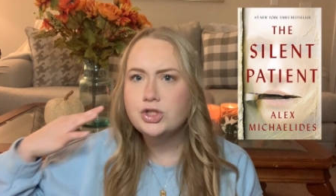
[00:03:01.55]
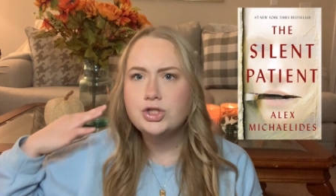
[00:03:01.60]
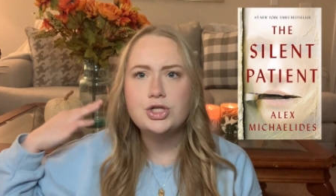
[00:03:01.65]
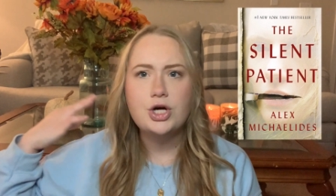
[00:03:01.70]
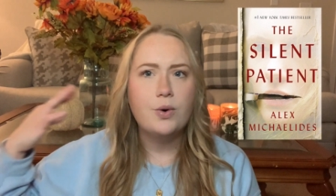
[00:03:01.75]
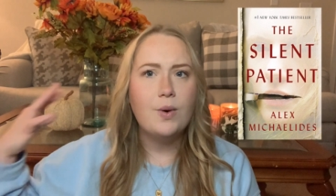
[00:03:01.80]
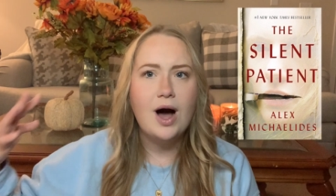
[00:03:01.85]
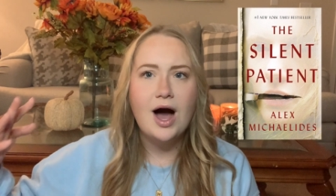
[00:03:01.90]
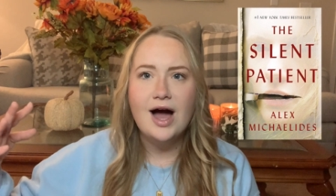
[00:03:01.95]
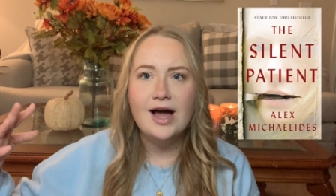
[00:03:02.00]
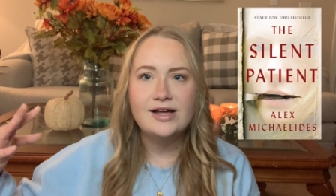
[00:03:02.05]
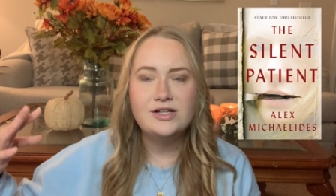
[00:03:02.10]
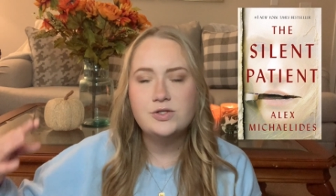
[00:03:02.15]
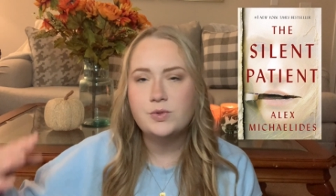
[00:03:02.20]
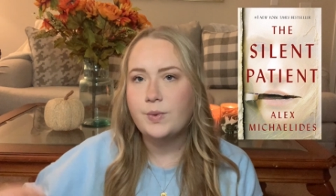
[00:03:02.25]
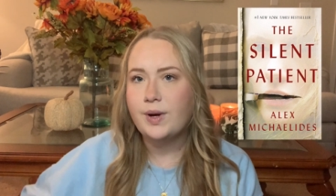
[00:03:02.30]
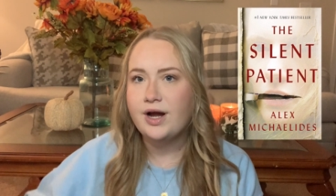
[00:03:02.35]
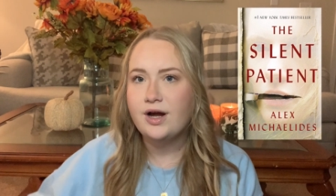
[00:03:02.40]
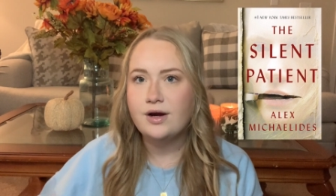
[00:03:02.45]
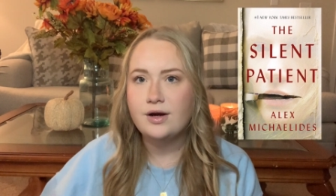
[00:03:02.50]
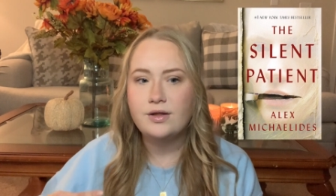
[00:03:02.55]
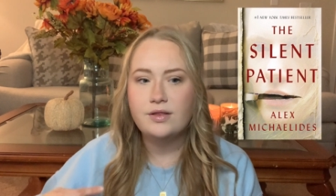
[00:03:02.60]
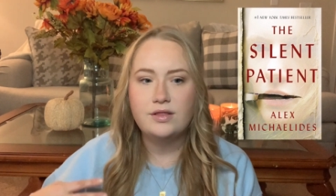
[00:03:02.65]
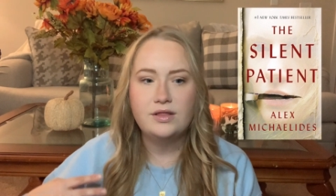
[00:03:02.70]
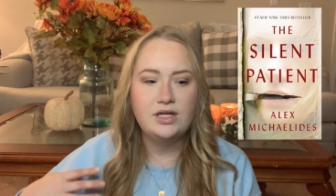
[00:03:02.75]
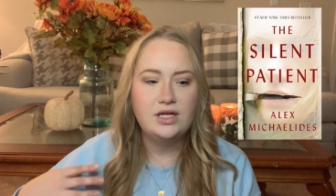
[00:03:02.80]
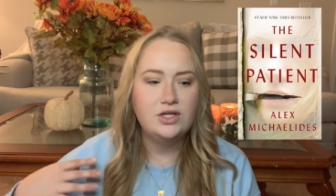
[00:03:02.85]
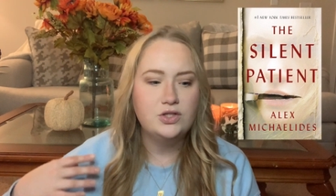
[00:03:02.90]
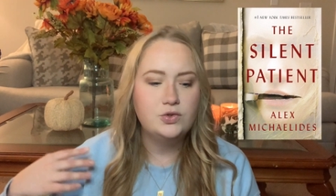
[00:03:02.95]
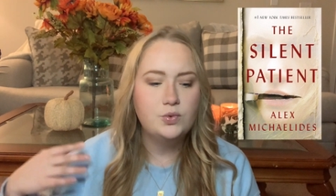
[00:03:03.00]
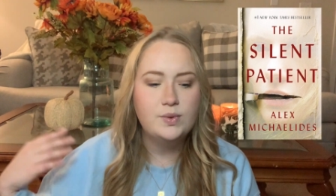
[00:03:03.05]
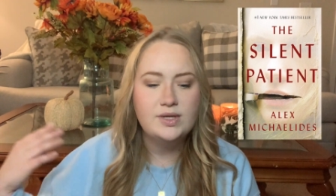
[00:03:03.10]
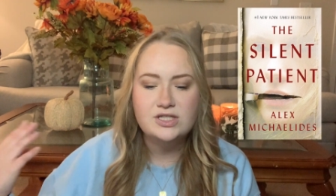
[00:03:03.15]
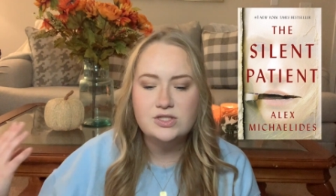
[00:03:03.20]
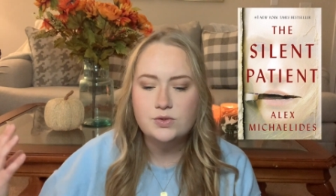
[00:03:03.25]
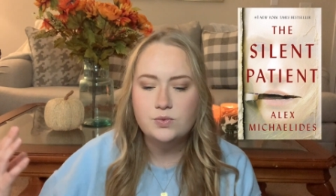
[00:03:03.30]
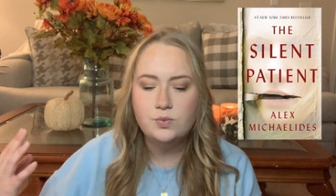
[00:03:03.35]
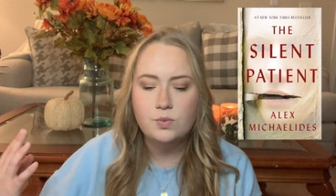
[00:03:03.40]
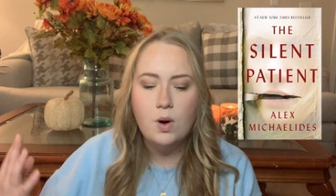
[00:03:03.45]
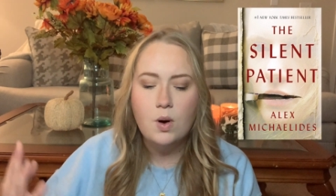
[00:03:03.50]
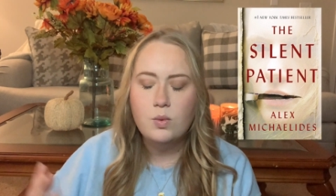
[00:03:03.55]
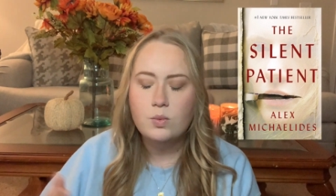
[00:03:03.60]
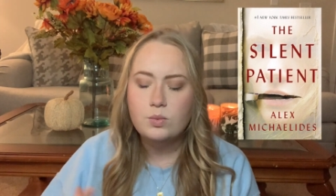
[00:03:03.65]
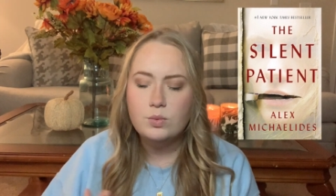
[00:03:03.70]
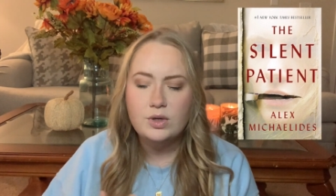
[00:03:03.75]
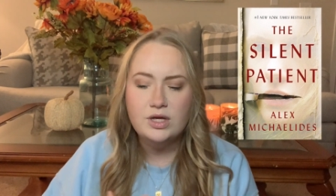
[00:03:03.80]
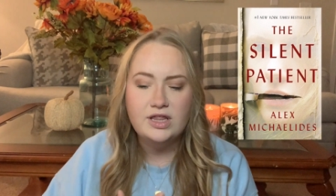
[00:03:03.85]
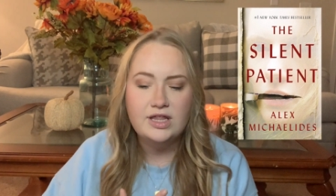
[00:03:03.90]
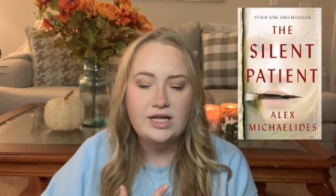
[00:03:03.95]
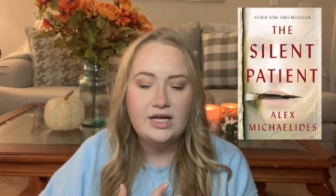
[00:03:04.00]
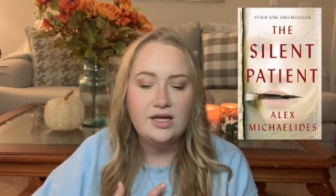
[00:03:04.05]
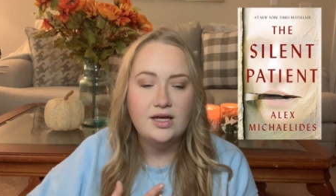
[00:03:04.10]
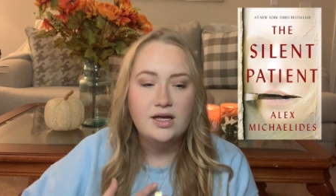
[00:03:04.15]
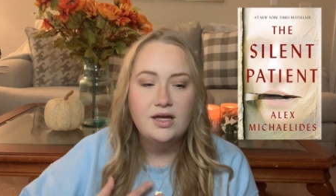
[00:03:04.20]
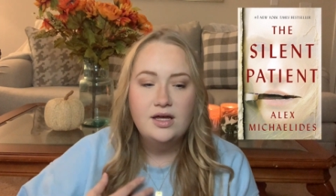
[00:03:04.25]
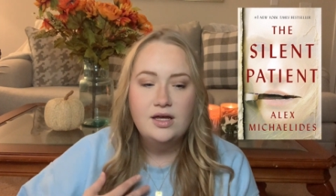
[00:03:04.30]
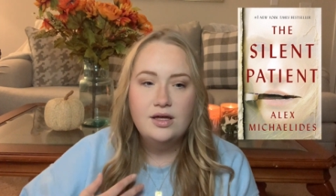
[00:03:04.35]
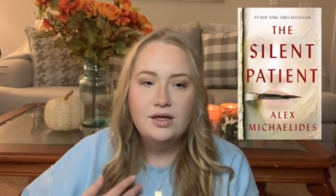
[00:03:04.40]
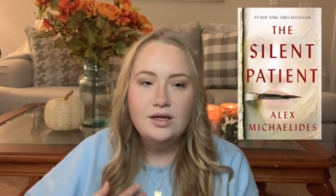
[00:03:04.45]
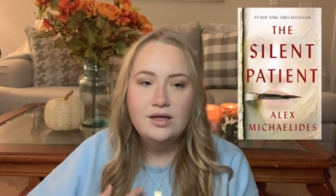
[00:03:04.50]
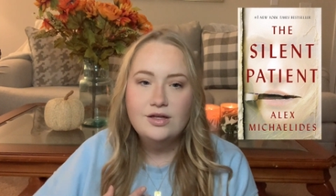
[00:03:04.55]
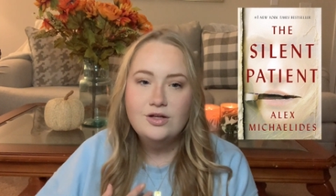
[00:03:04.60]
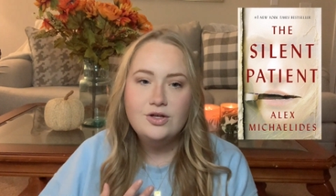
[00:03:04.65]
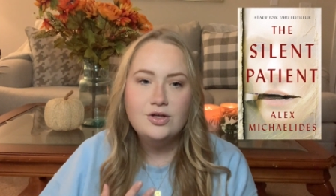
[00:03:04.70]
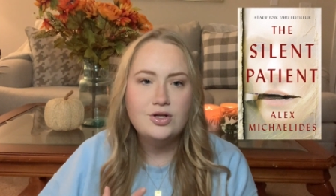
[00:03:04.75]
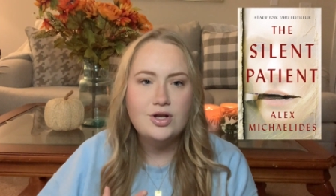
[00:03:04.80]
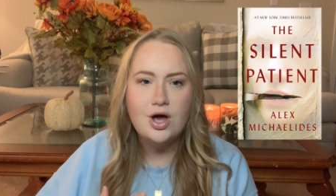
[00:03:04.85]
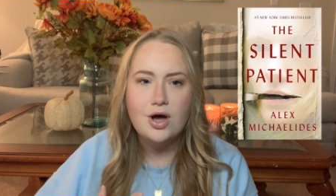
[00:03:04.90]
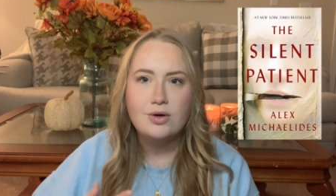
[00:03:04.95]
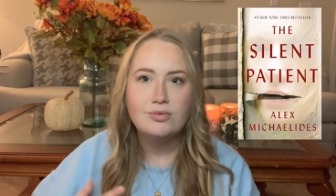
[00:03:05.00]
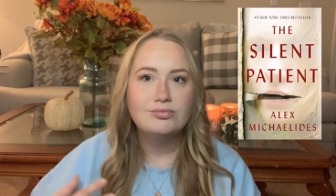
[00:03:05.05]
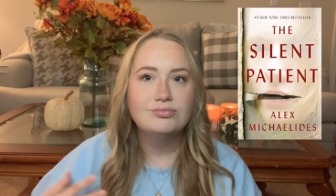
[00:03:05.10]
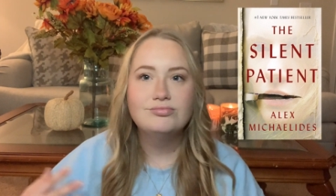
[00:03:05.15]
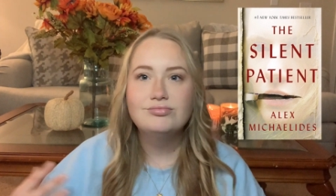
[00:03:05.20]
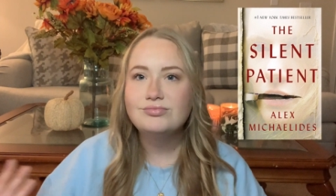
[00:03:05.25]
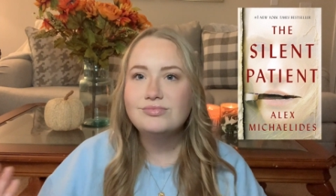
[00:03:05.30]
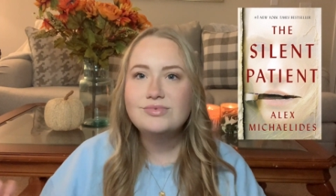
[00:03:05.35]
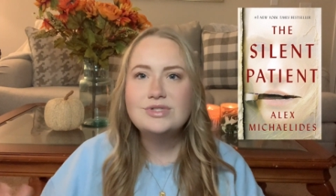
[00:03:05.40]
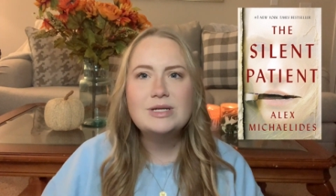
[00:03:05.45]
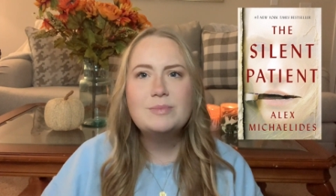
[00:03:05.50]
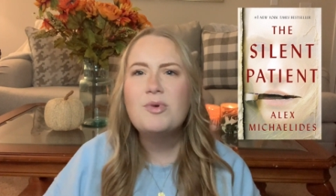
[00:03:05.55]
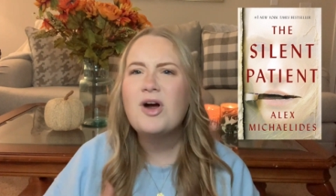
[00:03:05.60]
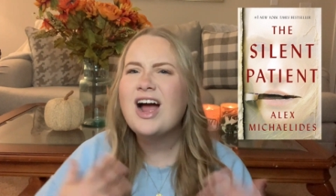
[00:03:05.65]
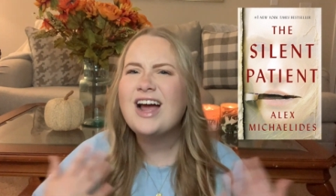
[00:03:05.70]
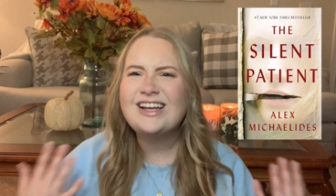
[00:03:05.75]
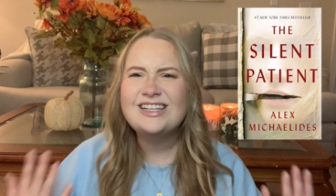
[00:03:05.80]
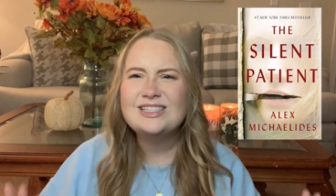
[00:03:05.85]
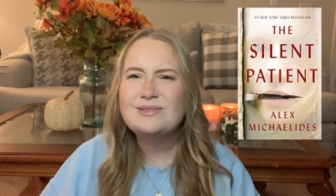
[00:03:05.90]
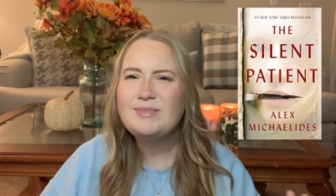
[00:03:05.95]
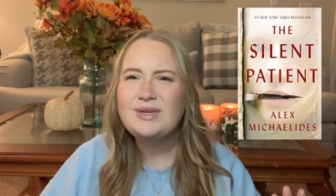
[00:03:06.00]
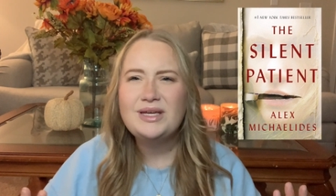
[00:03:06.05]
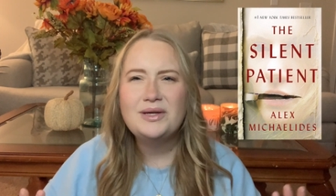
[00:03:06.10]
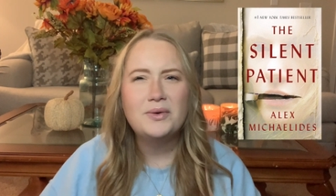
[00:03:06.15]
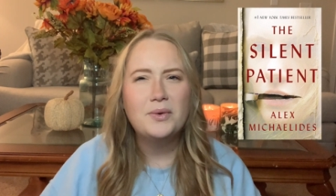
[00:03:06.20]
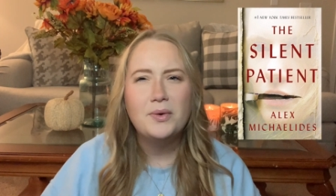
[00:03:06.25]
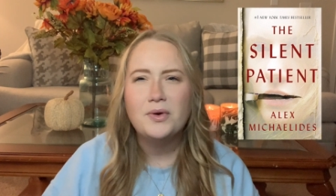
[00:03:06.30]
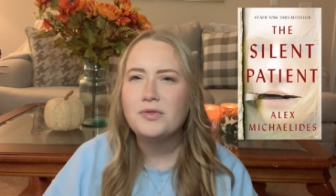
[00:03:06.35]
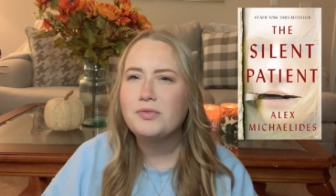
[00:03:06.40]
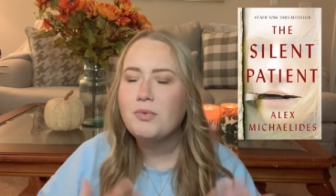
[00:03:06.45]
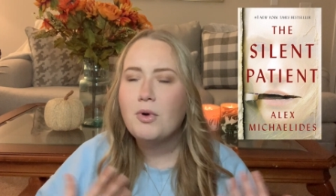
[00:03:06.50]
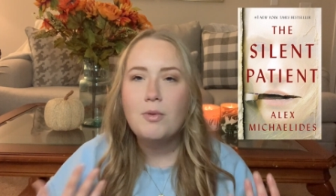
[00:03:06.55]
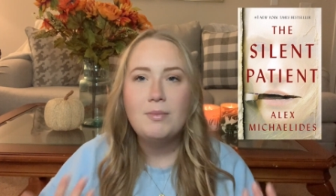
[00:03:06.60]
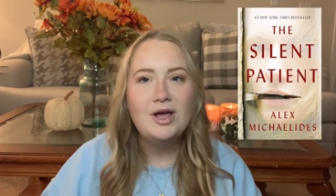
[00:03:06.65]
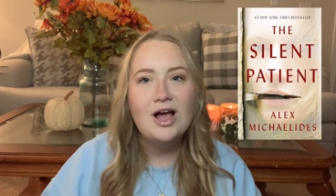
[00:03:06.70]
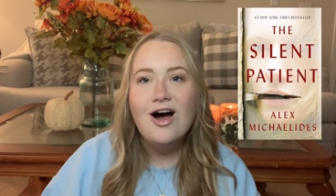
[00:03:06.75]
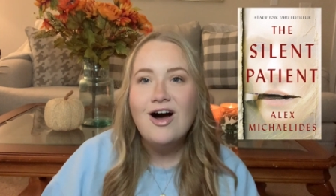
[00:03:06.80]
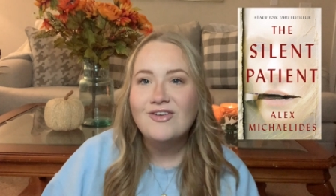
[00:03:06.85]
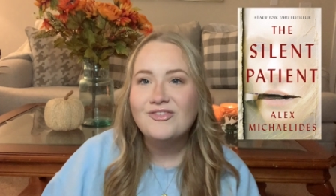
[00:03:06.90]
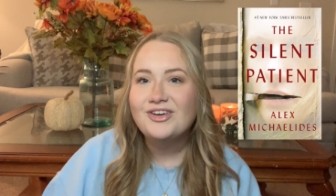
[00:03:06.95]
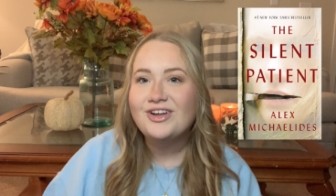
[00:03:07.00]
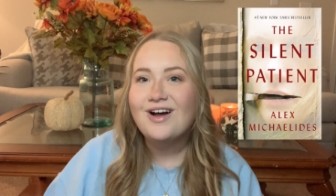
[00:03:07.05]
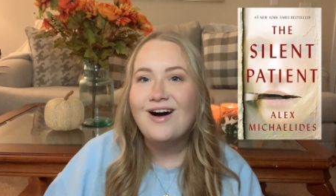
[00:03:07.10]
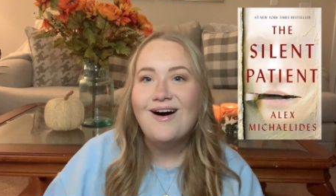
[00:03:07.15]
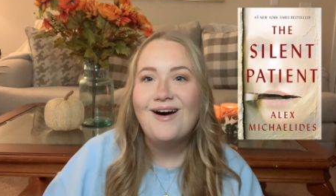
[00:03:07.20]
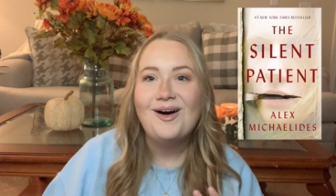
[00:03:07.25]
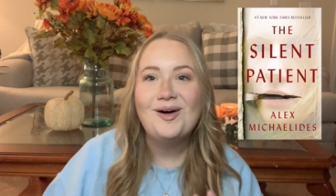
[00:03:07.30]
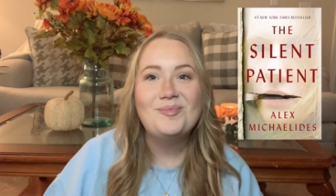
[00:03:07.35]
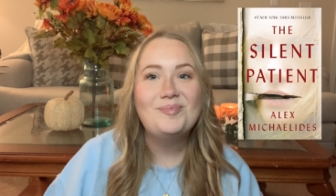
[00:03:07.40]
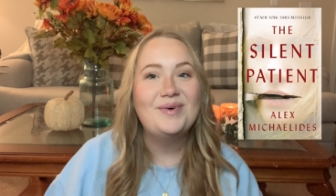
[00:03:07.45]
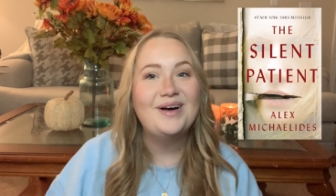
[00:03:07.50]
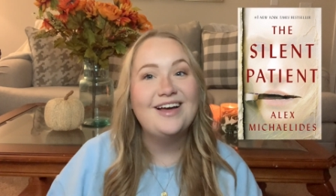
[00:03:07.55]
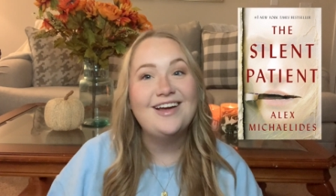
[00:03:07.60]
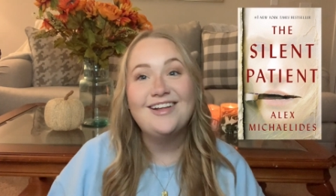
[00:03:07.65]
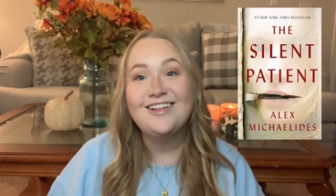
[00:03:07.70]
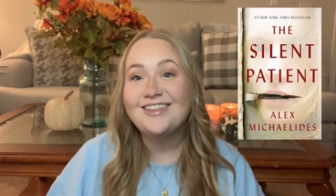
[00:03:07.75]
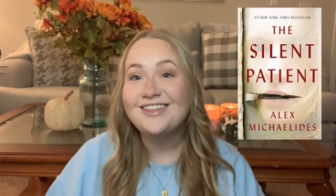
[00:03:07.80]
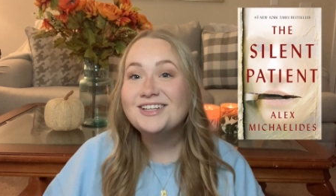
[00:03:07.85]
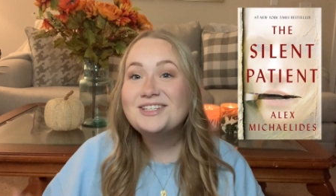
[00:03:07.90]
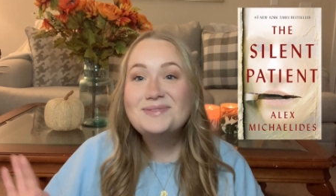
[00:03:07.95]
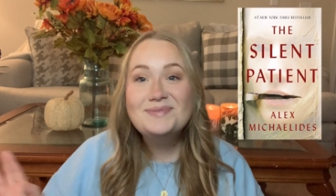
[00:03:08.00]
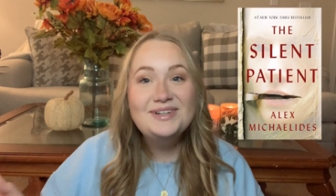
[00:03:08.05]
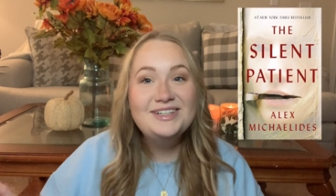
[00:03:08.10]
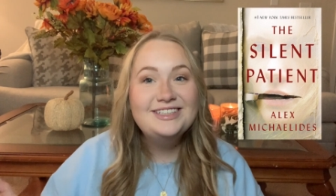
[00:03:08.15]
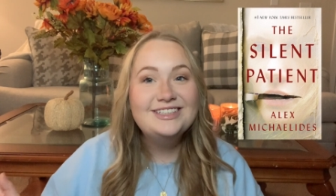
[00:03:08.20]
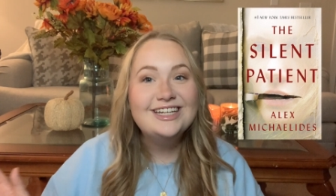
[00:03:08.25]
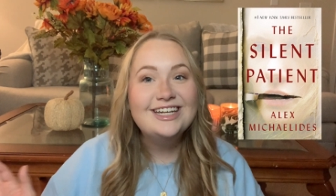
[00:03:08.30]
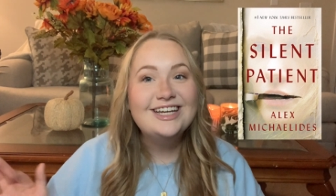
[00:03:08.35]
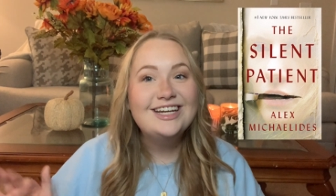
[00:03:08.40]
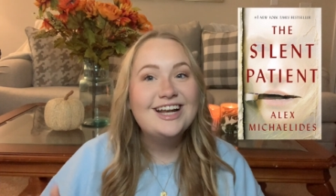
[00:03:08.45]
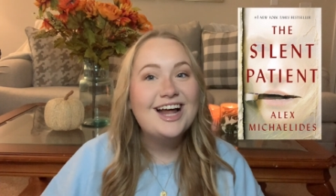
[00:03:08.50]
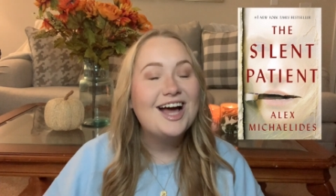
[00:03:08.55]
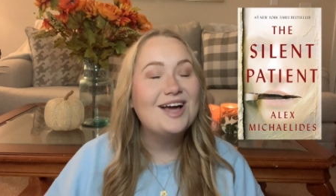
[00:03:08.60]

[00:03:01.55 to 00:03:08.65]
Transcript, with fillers: so high to where the twist won't really, you know, surprise me or throw me off at all. But this one did.